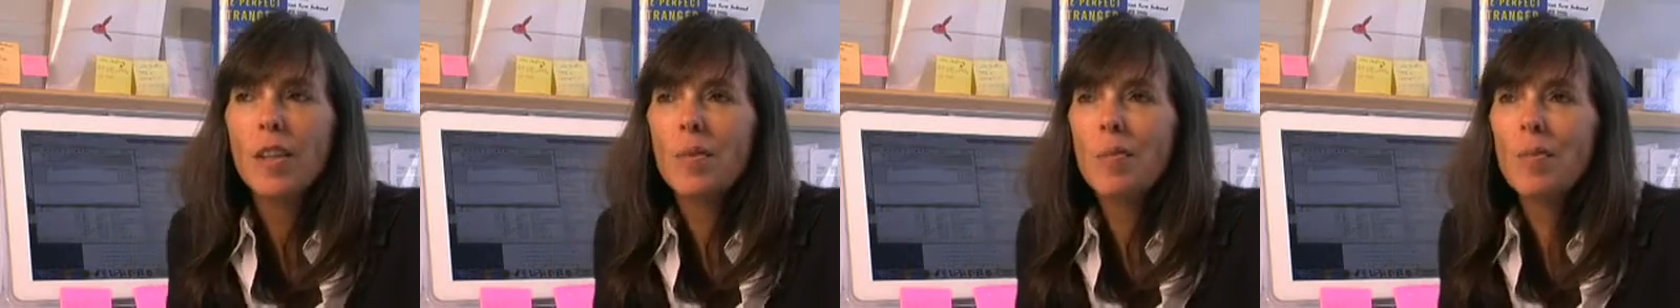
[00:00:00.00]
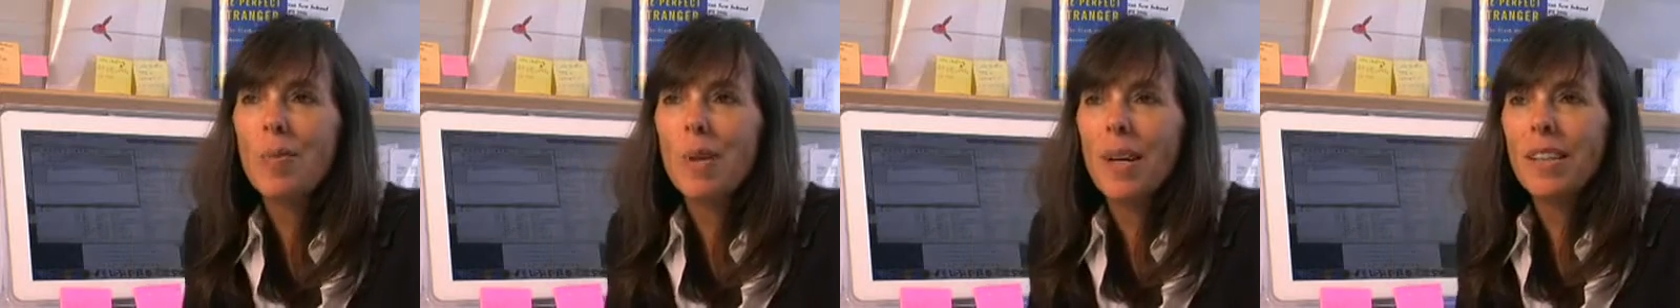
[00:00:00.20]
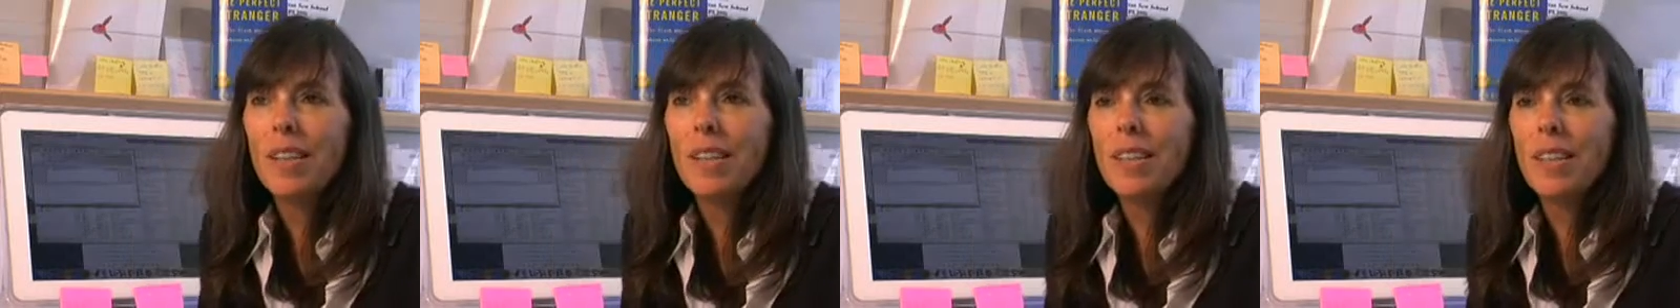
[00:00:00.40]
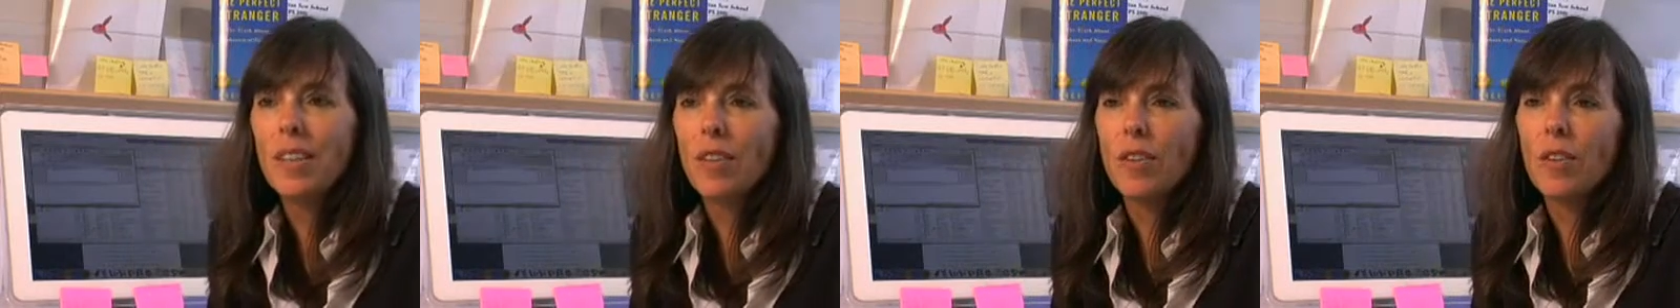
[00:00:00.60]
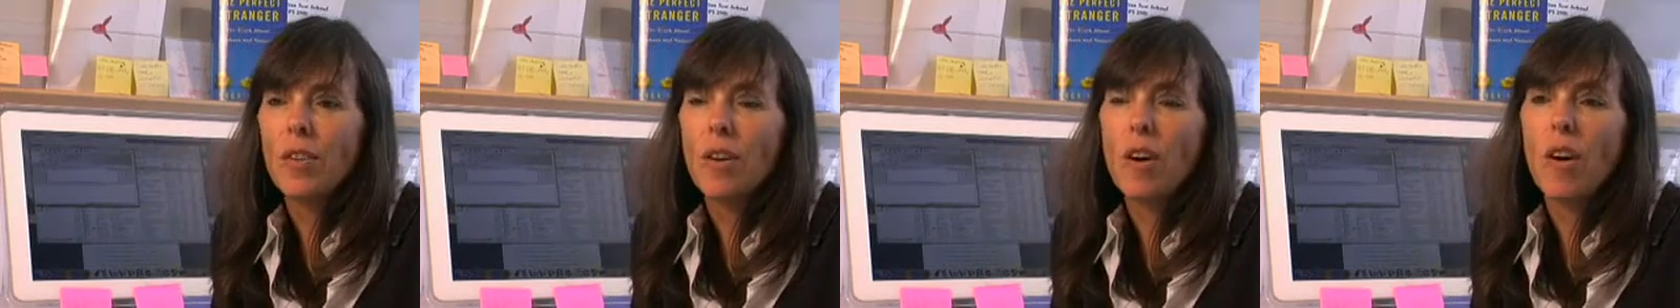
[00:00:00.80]
but
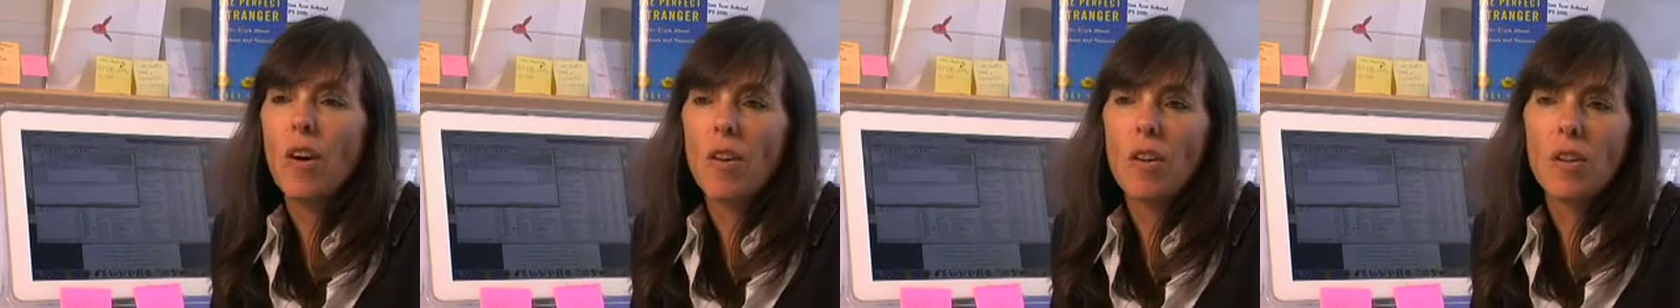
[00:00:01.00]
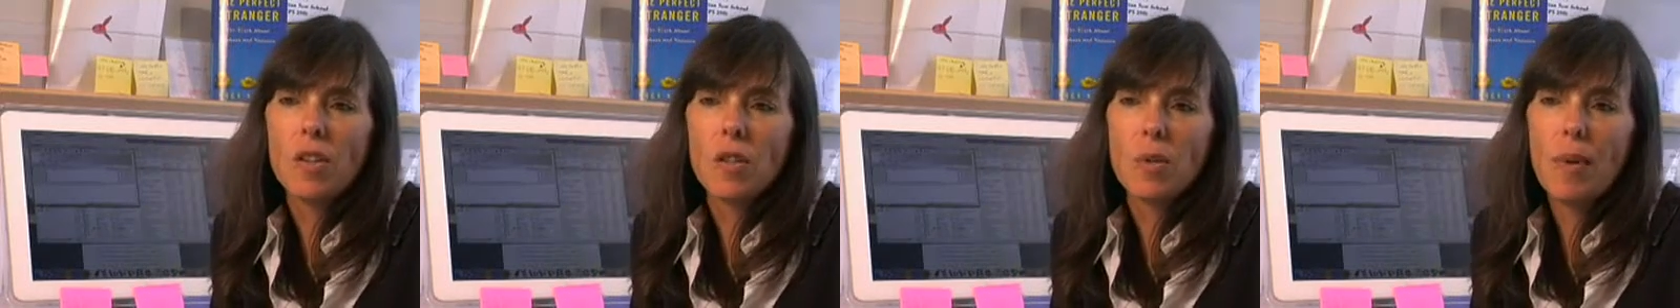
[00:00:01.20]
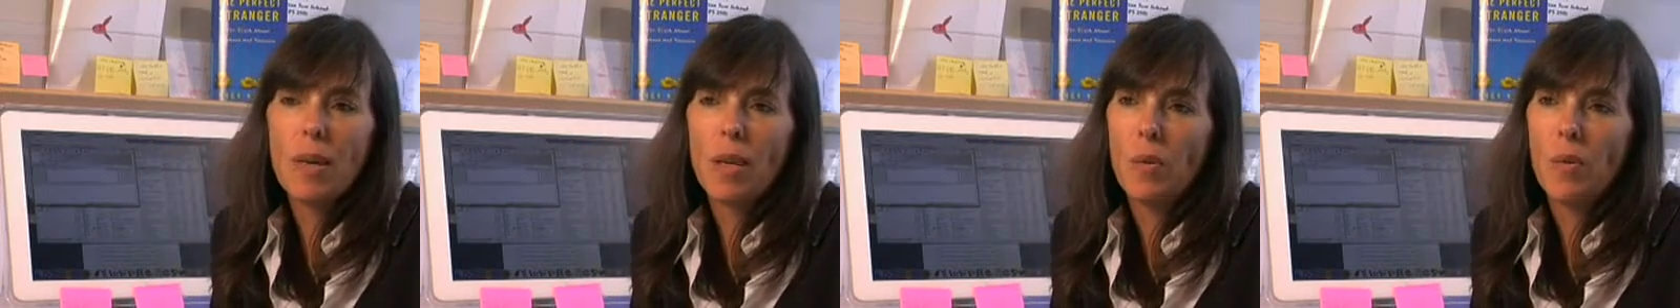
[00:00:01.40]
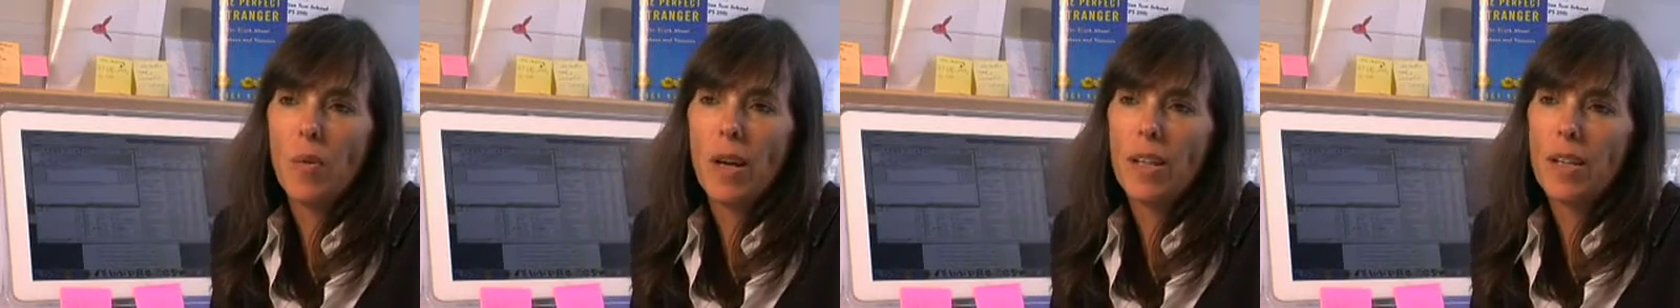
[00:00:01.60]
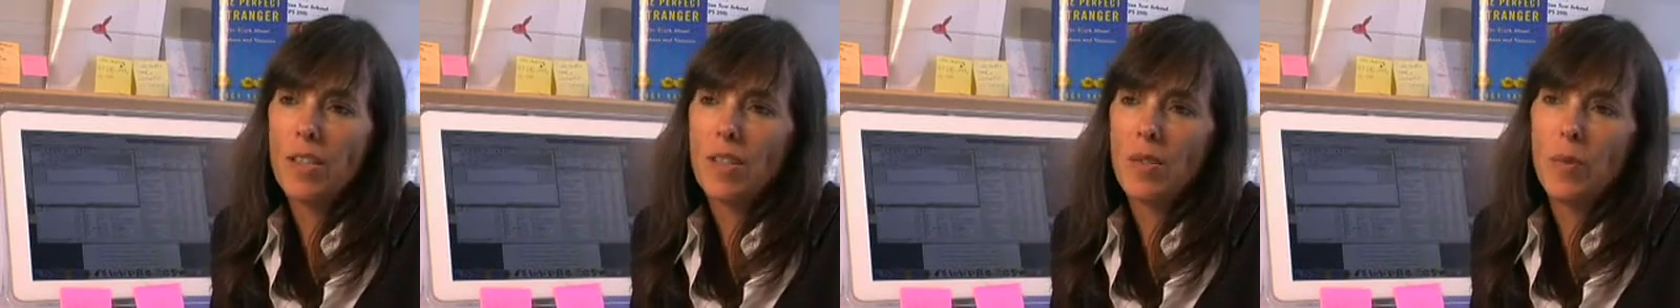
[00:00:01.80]
there are also many
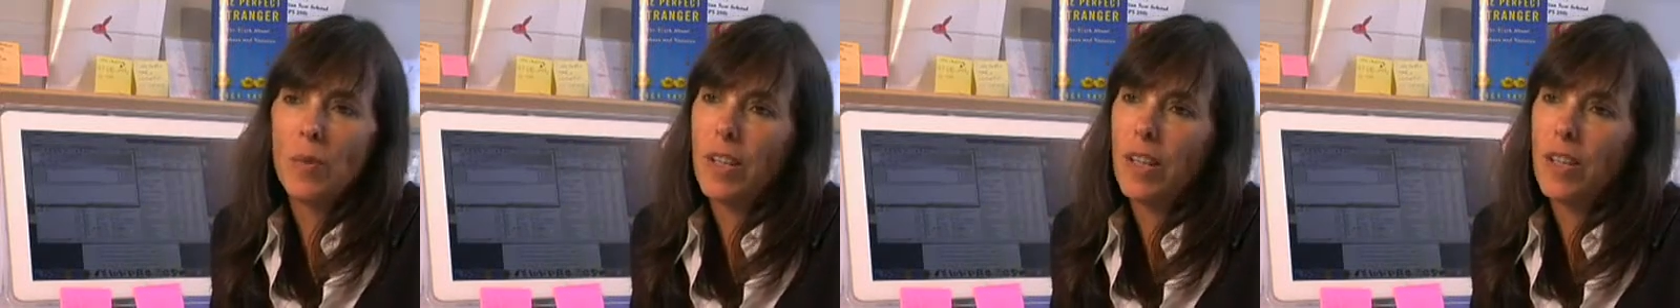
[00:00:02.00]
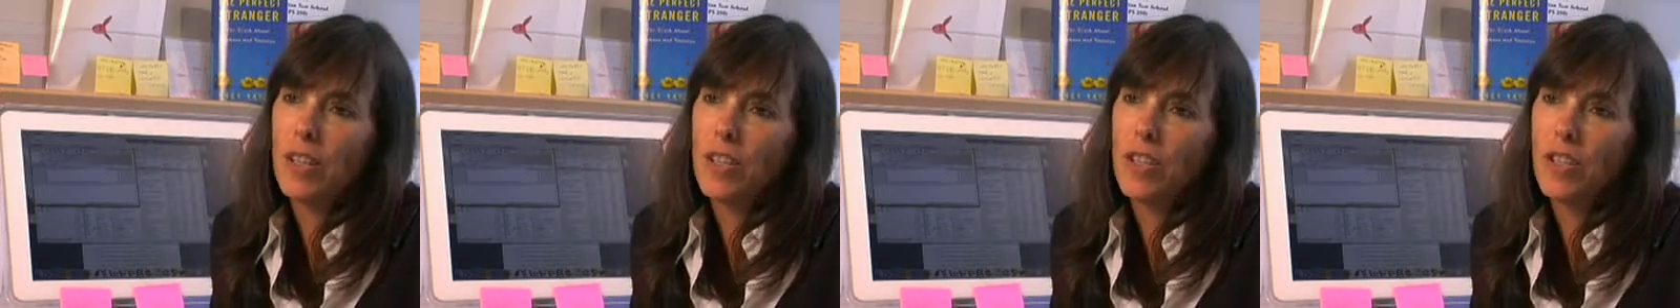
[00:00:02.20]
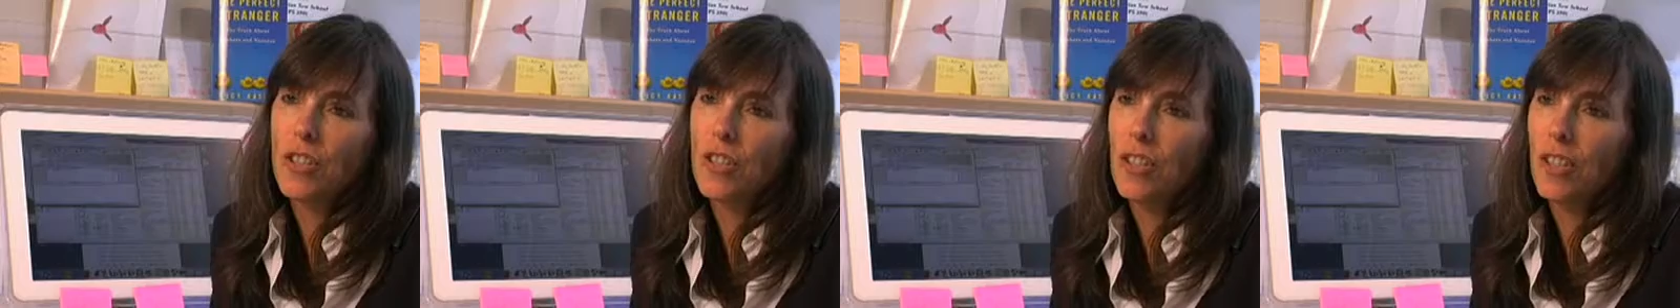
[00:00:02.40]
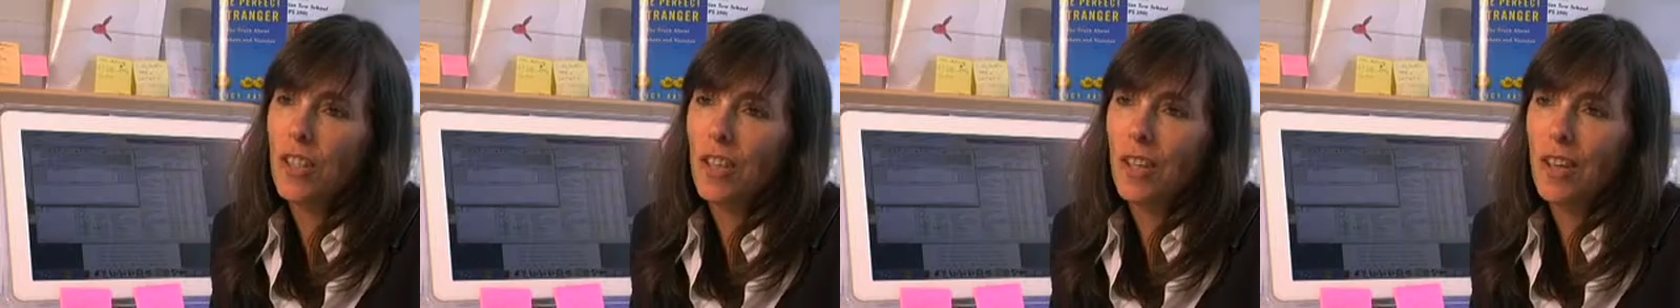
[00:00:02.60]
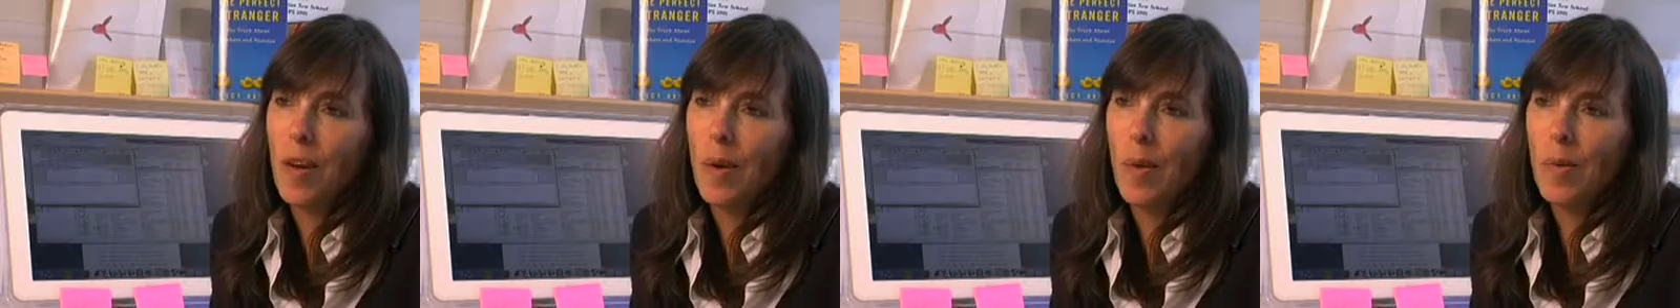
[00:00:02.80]
ways in which
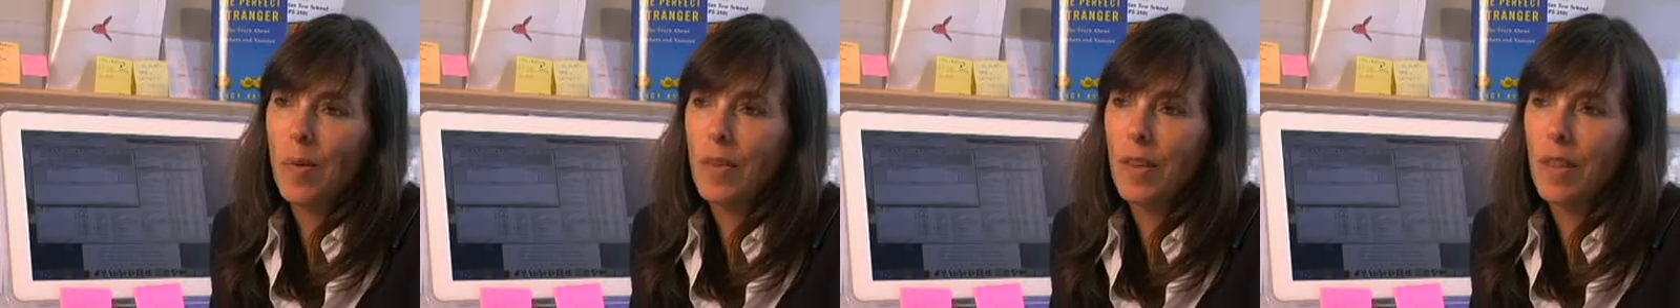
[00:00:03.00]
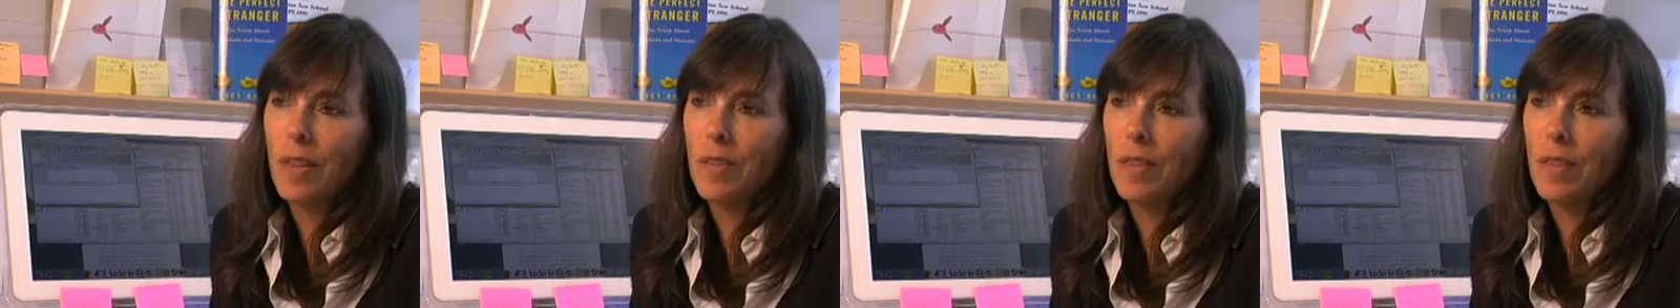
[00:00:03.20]
you know they,